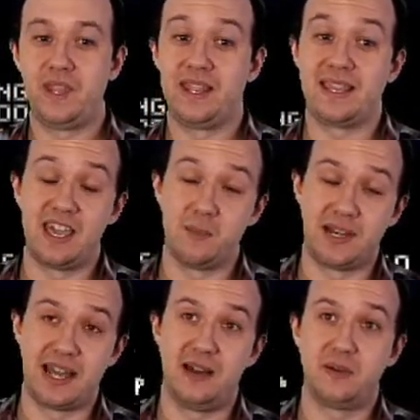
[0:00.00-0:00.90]
It came
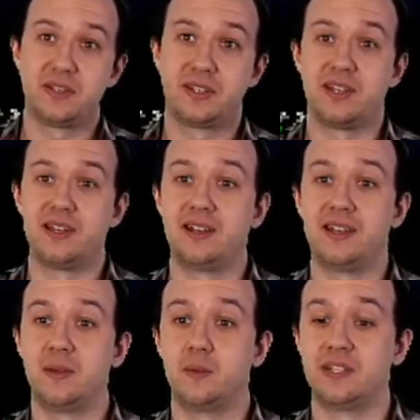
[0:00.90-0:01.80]
in-house,
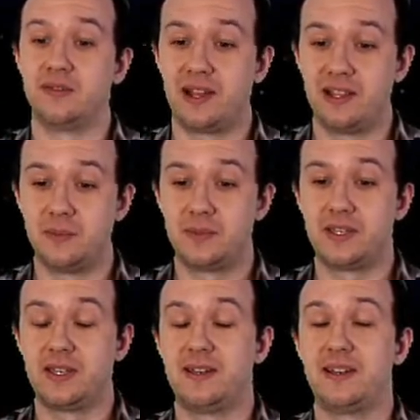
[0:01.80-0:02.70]
it was
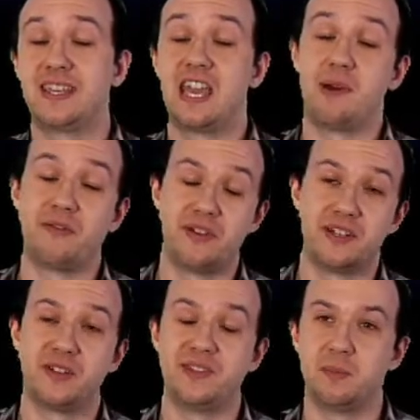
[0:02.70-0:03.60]
developed, it came out
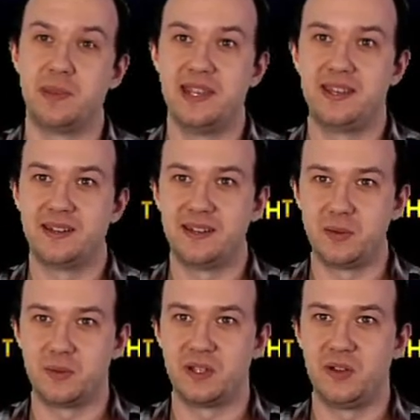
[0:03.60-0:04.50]
first on the Amiga,
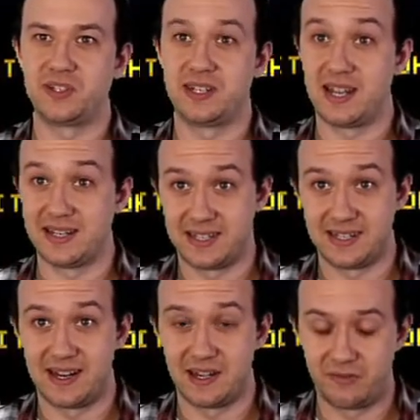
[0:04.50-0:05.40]
it was launched in
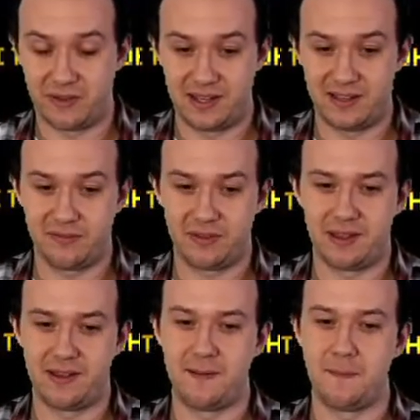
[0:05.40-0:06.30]

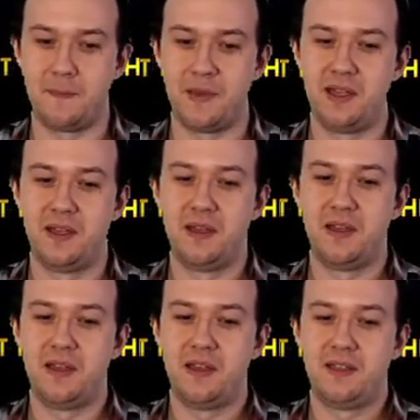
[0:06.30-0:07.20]
1995.
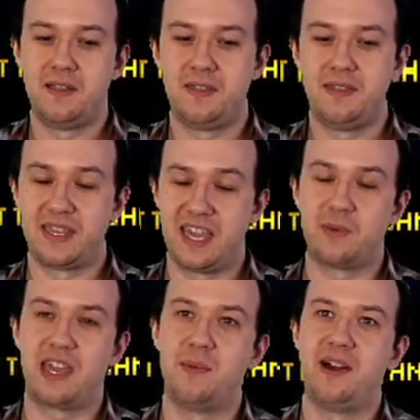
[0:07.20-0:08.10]
The
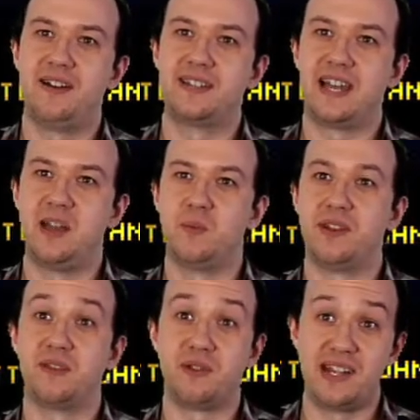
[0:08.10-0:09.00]
game came out at a time
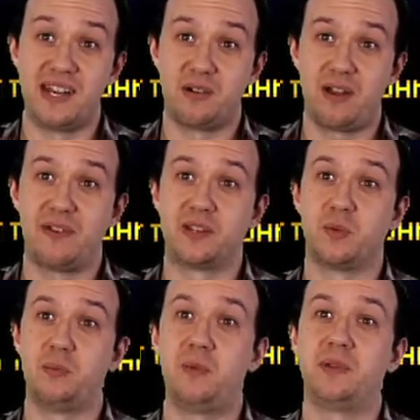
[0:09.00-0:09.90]
when 3D graphics
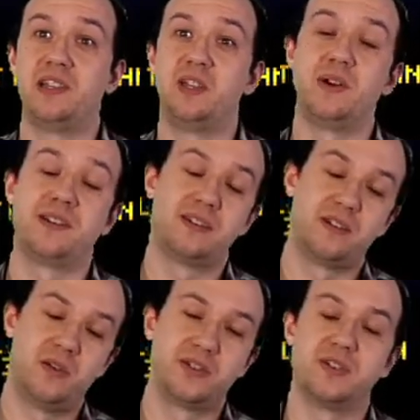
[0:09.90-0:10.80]
were popular. You had
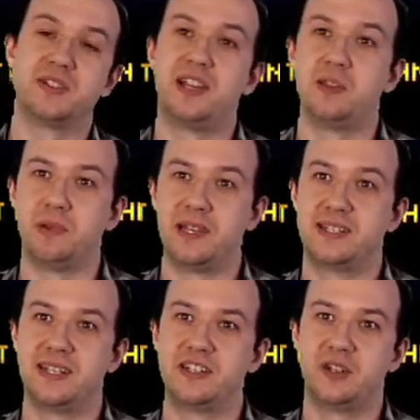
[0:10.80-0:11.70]
consoles like the
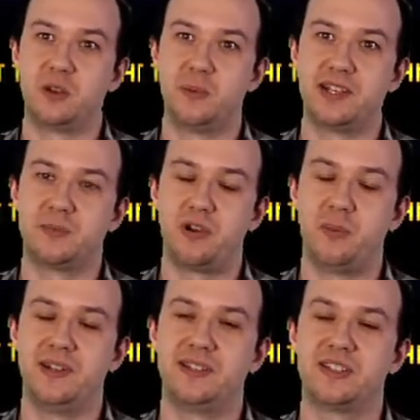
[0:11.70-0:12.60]
PlayStation coming into
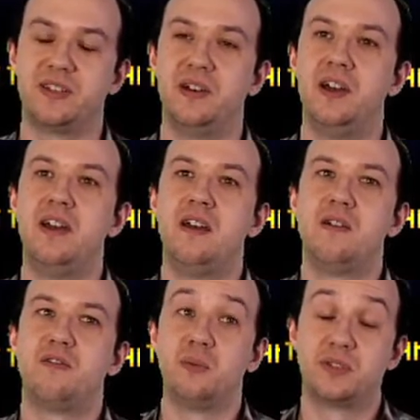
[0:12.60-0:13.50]
prominence, so
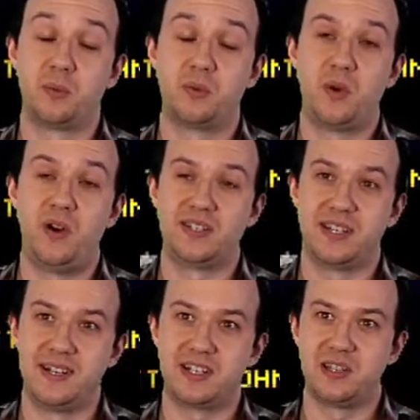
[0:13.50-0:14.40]
from some quarters
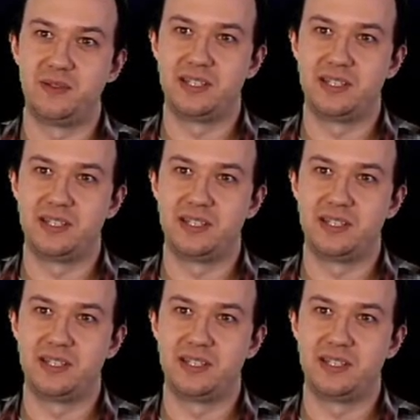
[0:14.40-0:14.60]
it initially